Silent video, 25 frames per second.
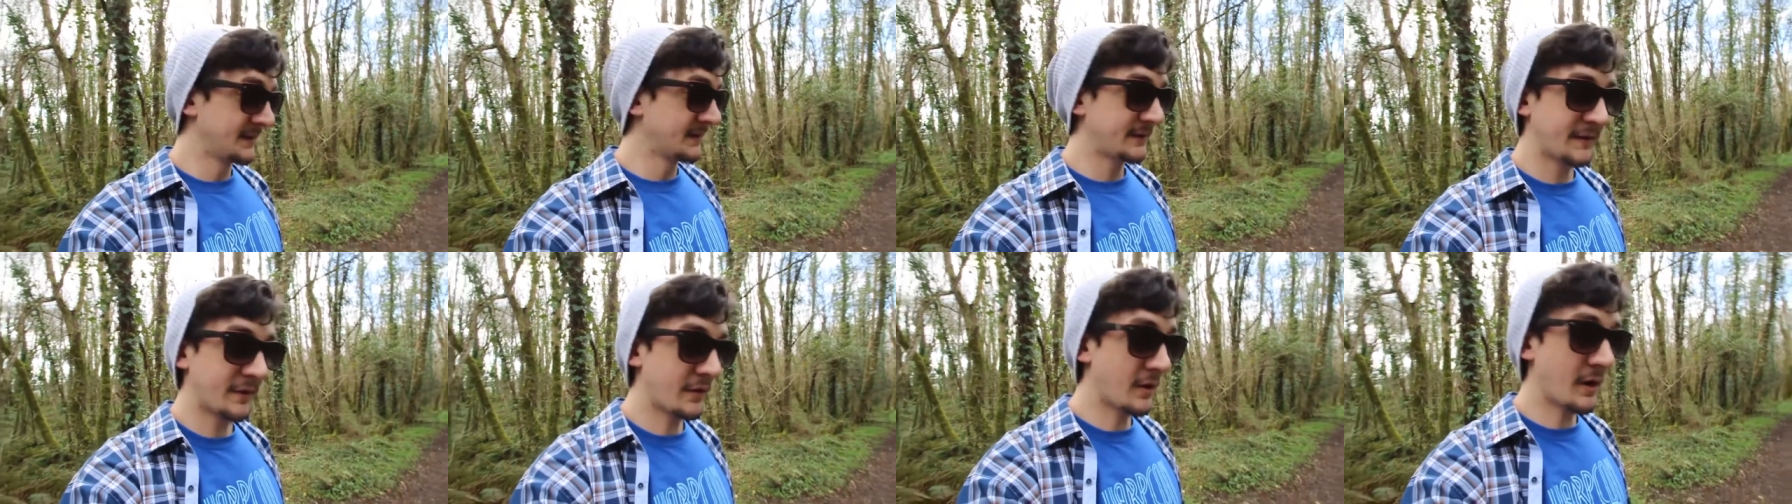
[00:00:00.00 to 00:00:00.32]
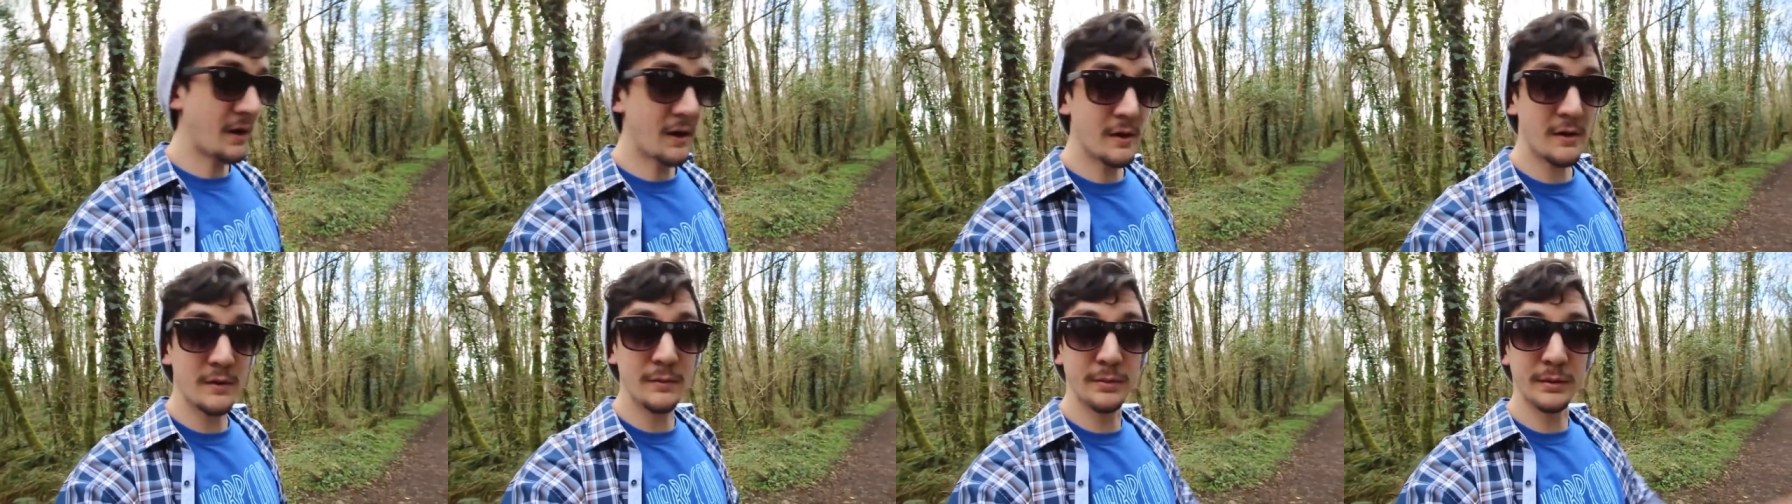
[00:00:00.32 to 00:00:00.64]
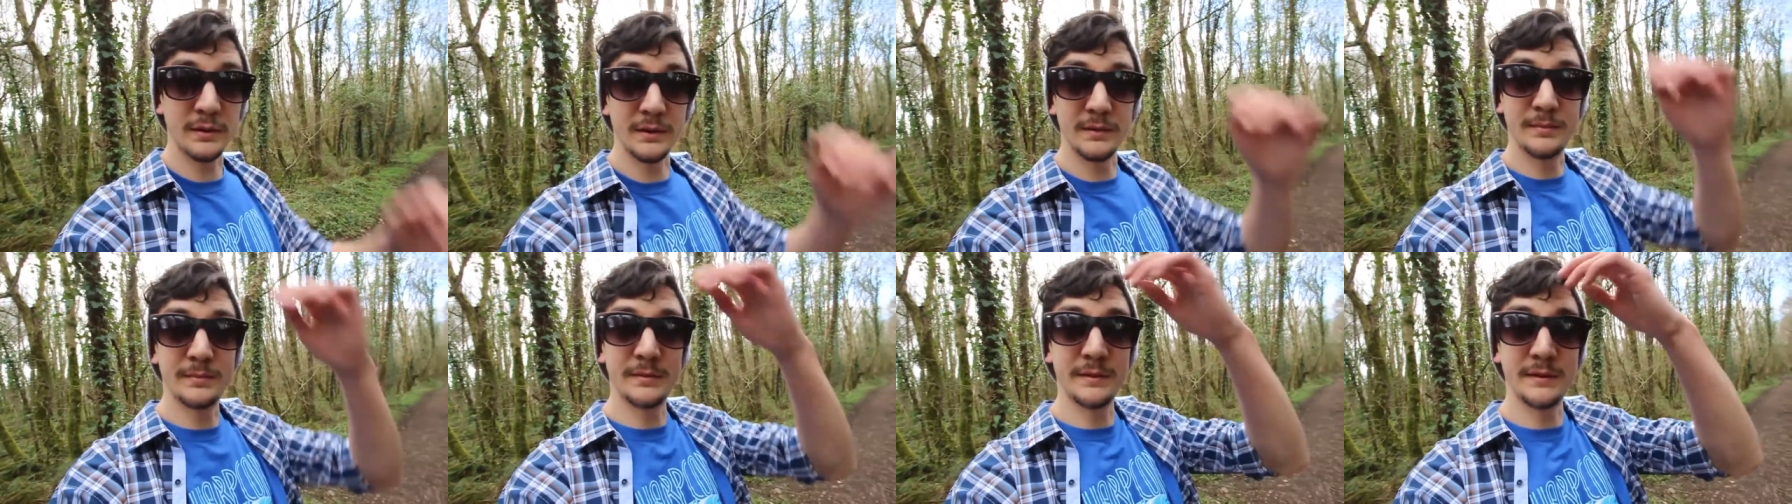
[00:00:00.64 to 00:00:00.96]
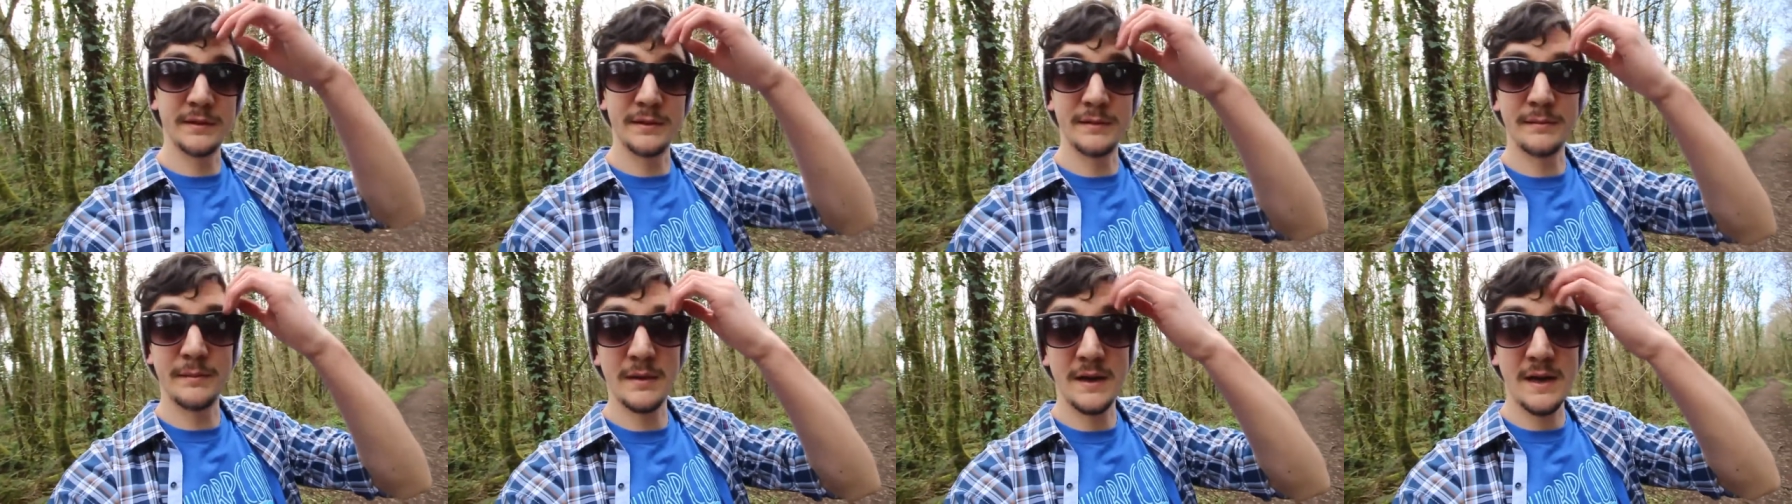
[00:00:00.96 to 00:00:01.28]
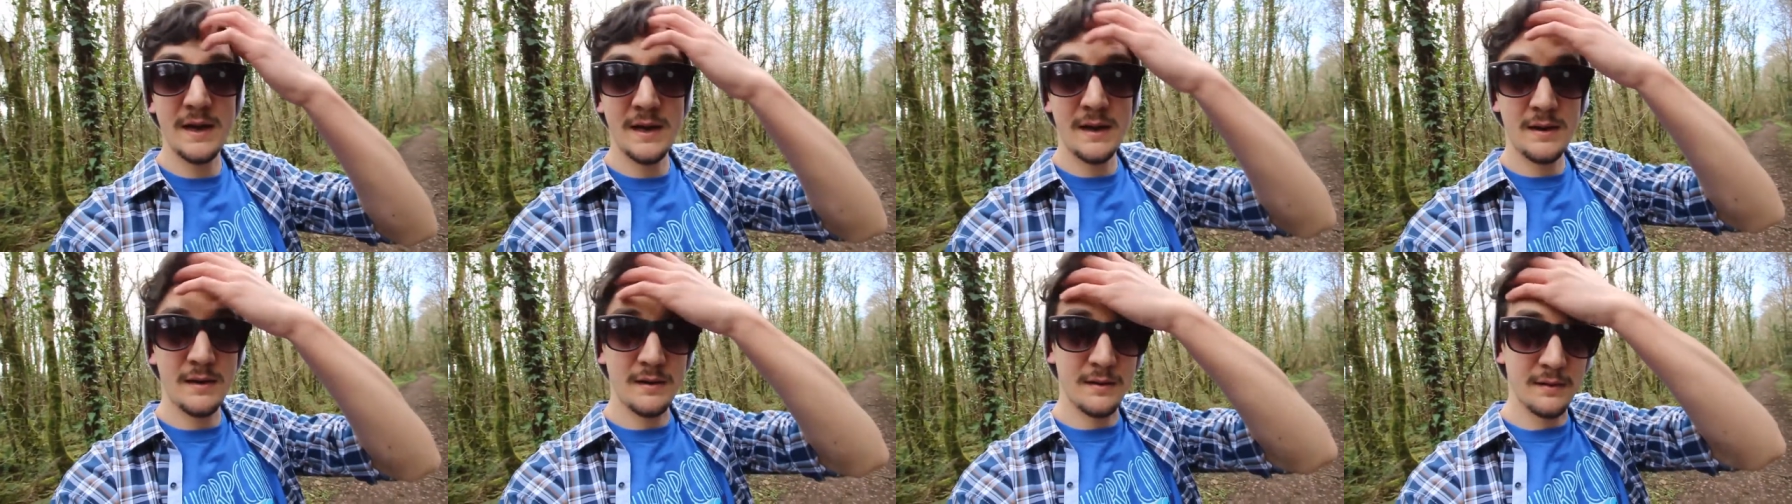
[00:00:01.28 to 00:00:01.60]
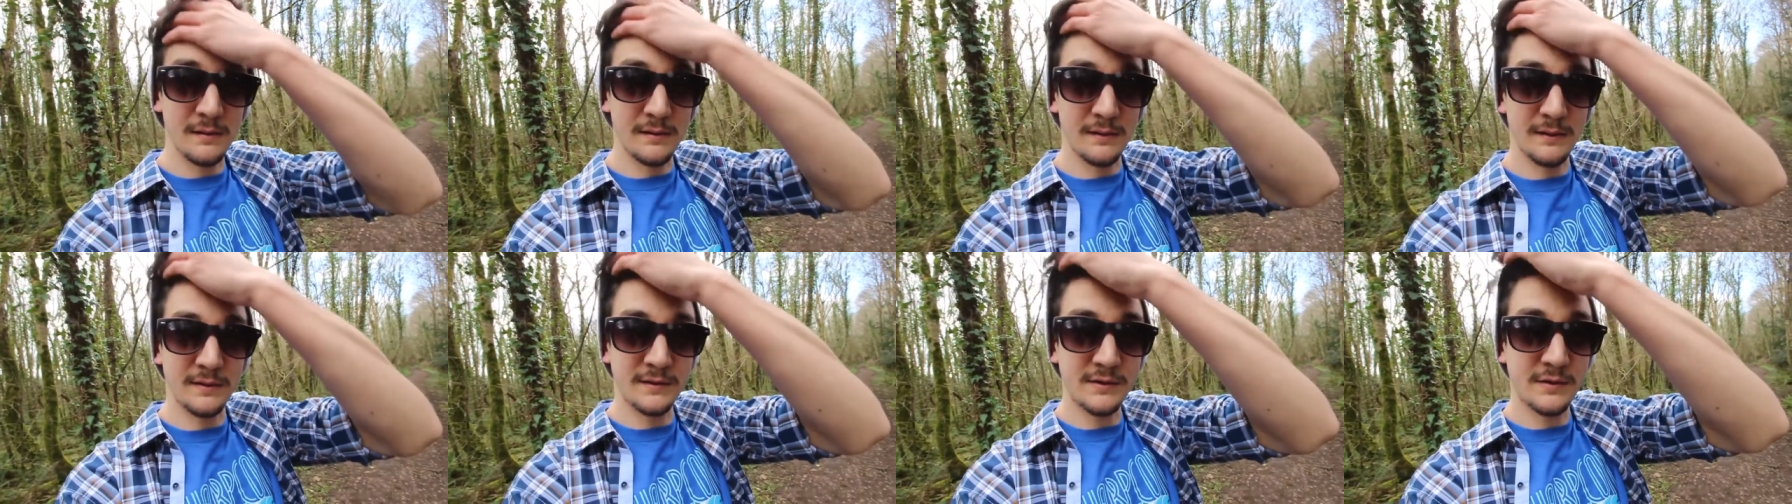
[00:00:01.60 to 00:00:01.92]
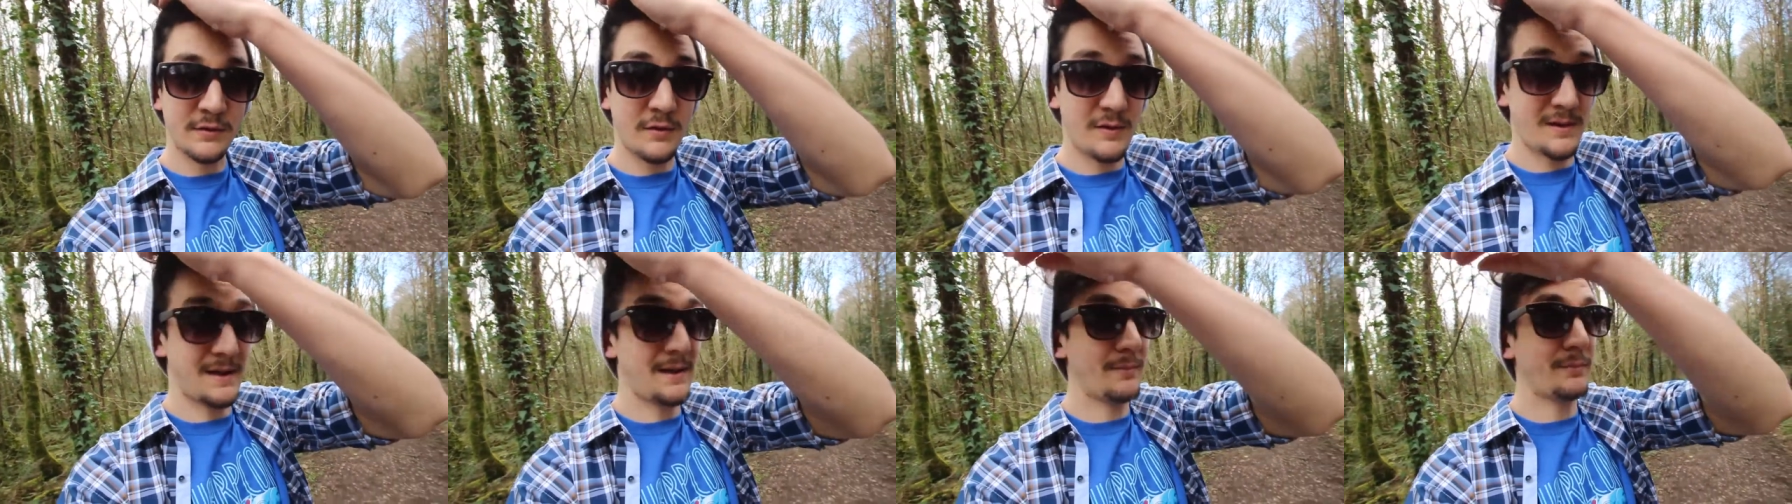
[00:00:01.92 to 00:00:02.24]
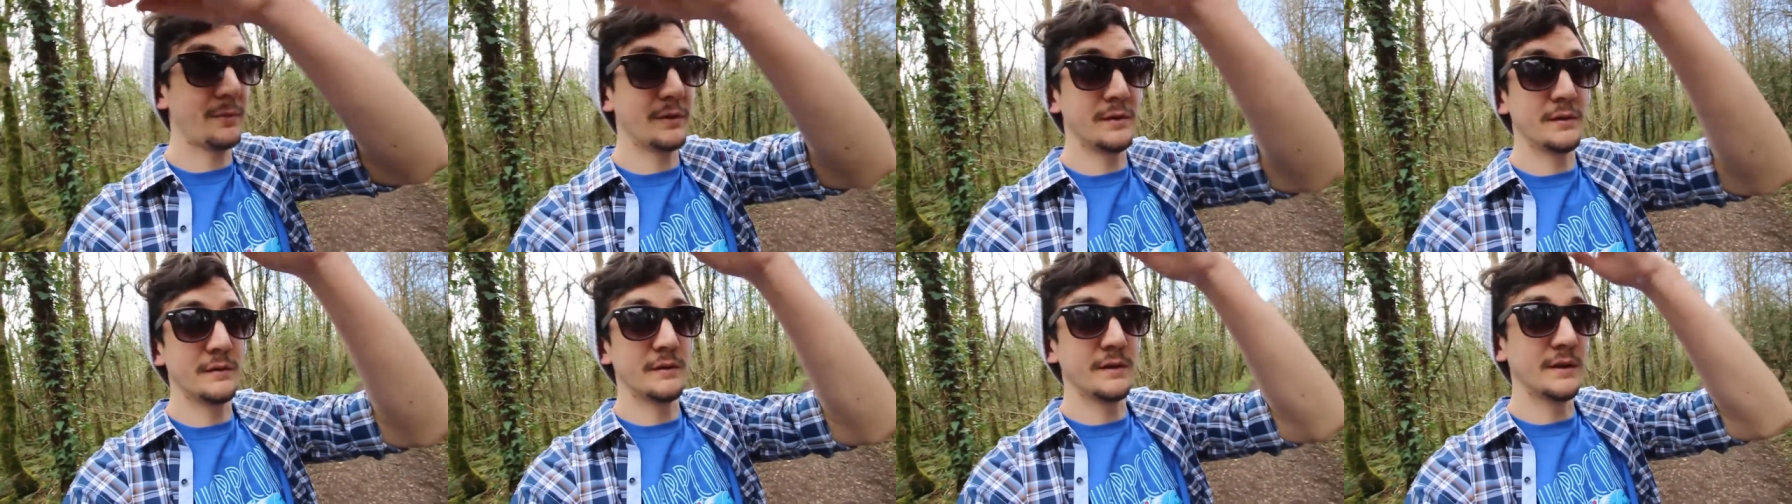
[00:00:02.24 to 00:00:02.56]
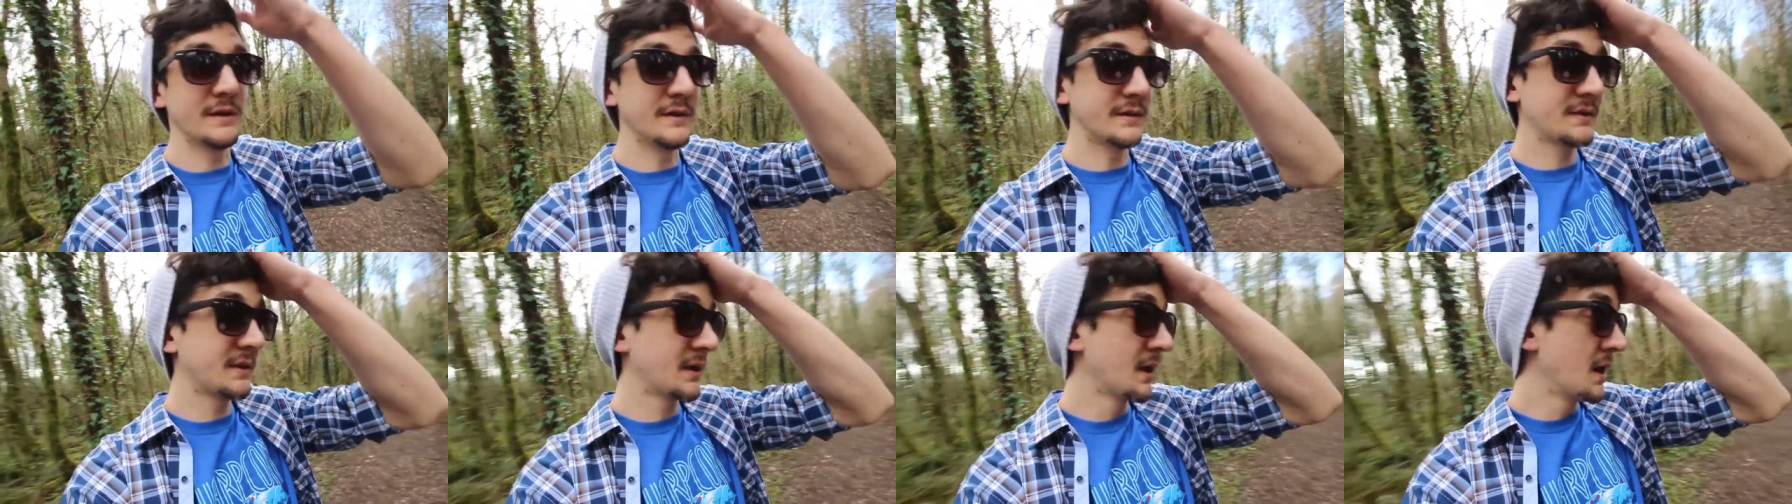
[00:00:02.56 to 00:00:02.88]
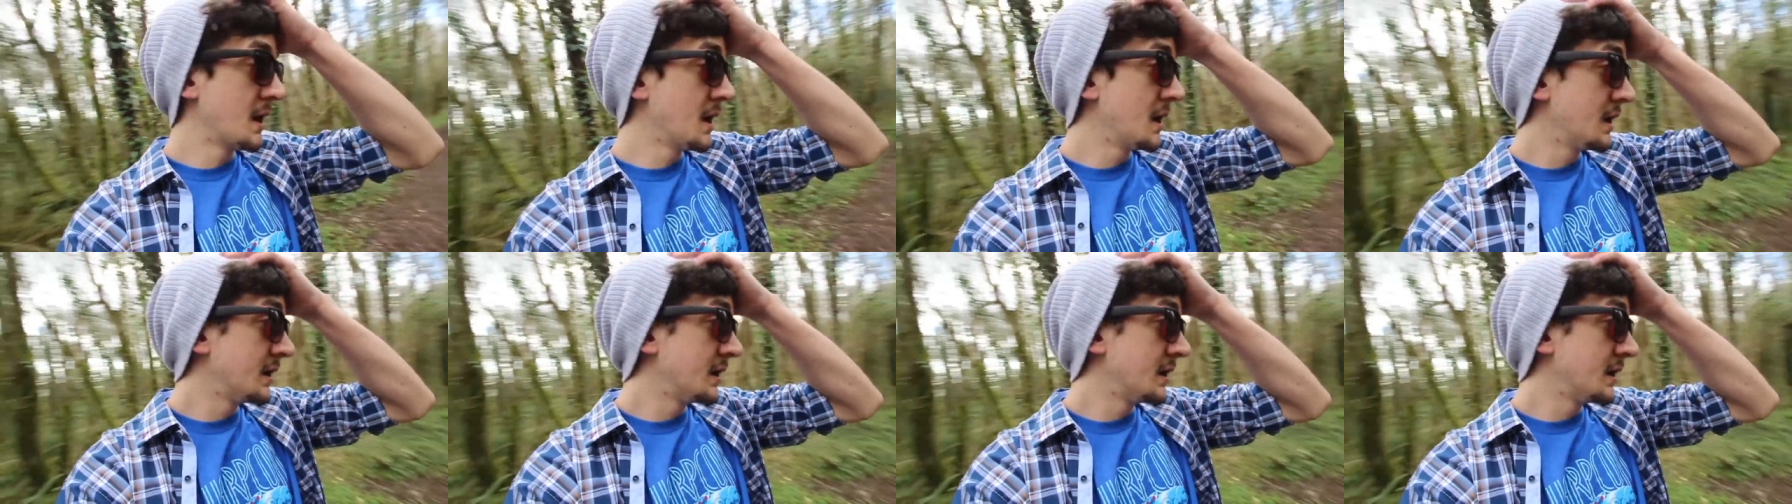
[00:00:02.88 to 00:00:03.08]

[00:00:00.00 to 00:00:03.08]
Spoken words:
They're horrible, but my hair looks crap under this.